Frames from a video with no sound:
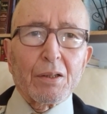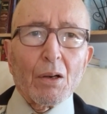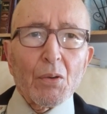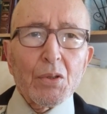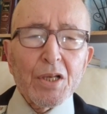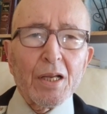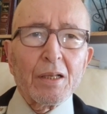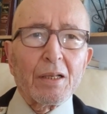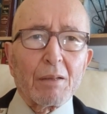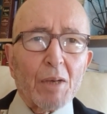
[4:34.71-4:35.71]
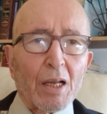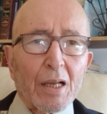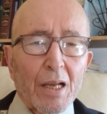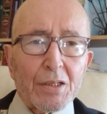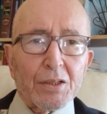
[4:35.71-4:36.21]
delusional, the
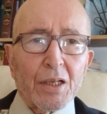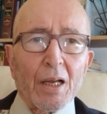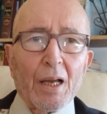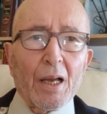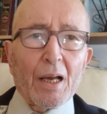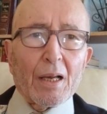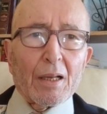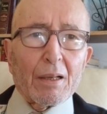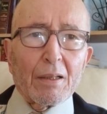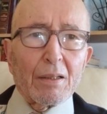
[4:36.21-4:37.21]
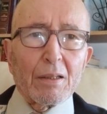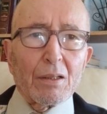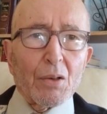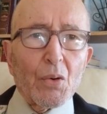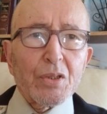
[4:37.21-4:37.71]
man is
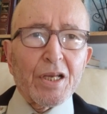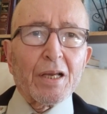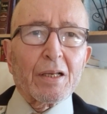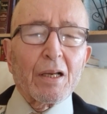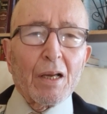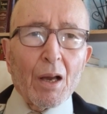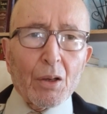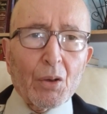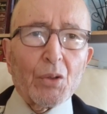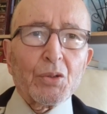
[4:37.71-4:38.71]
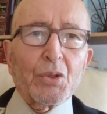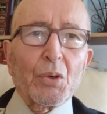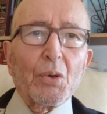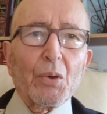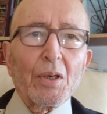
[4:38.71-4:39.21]
losing
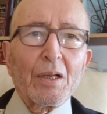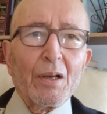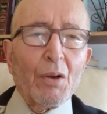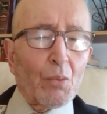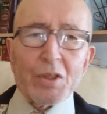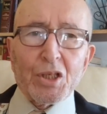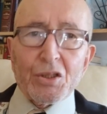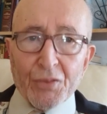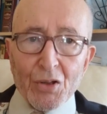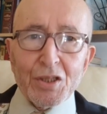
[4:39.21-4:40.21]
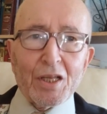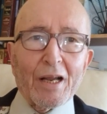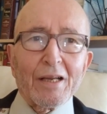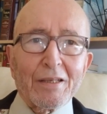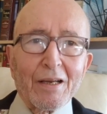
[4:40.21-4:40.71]
control, which is
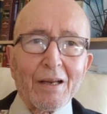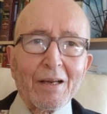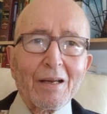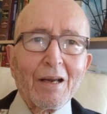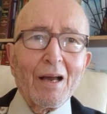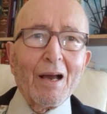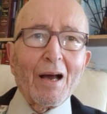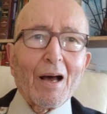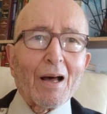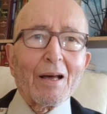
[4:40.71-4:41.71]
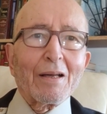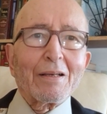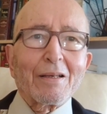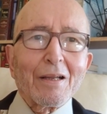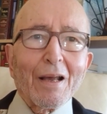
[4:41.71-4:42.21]
frustrating,
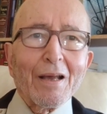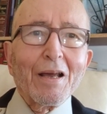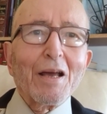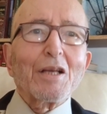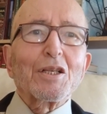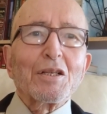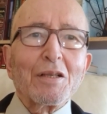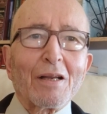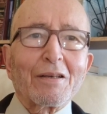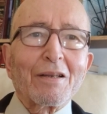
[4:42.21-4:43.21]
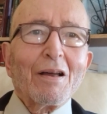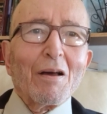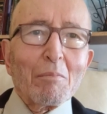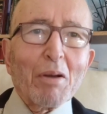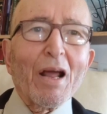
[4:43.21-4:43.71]
and he is not
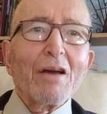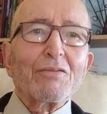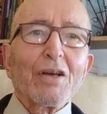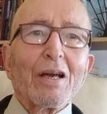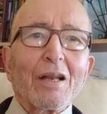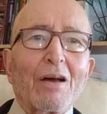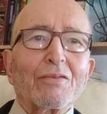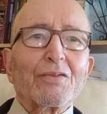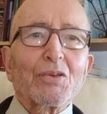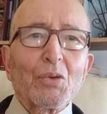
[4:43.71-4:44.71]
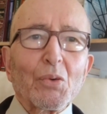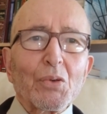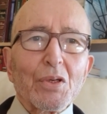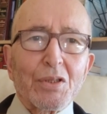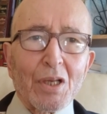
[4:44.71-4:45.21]
brave enough
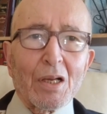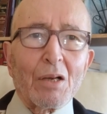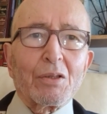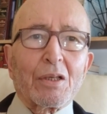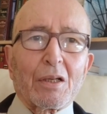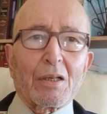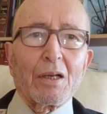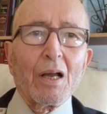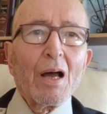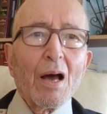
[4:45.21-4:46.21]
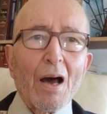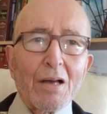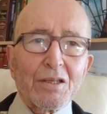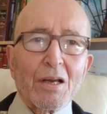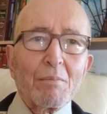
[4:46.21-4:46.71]
to surrender
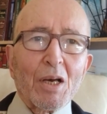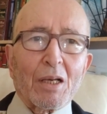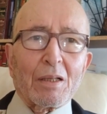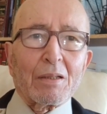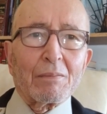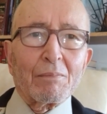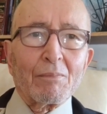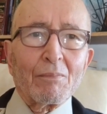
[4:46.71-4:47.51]
as a man